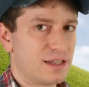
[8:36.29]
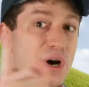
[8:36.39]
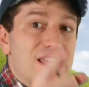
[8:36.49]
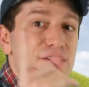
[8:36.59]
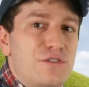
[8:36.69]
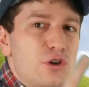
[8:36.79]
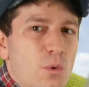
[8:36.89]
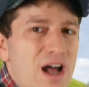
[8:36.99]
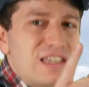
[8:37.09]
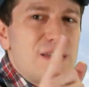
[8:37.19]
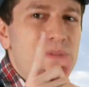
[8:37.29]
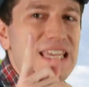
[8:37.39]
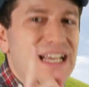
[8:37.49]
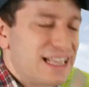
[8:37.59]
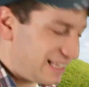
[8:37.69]
But if you want to be
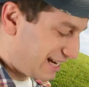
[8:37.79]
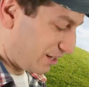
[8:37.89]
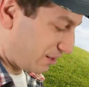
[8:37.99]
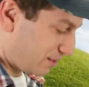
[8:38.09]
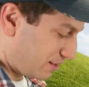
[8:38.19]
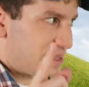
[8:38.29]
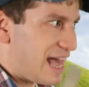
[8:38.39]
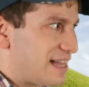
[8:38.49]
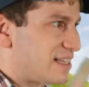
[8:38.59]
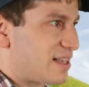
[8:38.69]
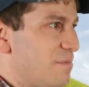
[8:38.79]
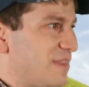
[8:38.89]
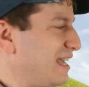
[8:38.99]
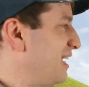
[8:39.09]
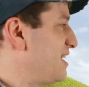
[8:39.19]
clear that
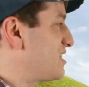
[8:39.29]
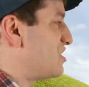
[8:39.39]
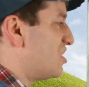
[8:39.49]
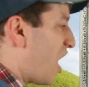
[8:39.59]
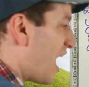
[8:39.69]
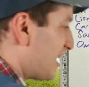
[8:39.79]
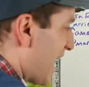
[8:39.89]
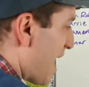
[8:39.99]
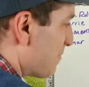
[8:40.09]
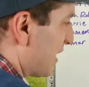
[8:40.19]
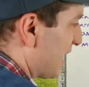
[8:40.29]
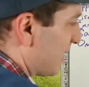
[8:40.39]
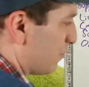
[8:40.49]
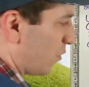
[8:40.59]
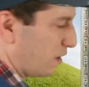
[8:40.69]
something is not happening
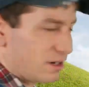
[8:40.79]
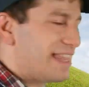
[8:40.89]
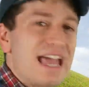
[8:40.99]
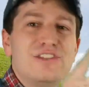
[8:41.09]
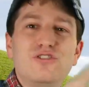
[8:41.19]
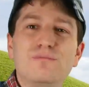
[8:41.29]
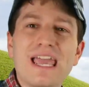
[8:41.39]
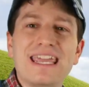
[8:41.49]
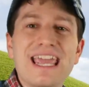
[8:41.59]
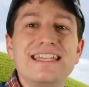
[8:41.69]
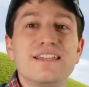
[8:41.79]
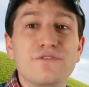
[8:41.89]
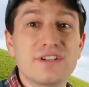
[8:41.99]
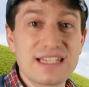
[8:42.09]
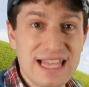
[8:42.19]
anymore, then you make a
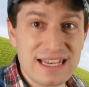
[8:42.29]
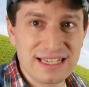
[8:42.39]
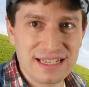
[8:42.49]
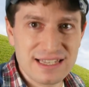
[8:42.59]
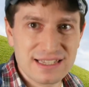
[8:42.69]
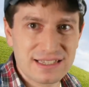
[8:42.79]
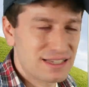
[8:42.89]
different sentence.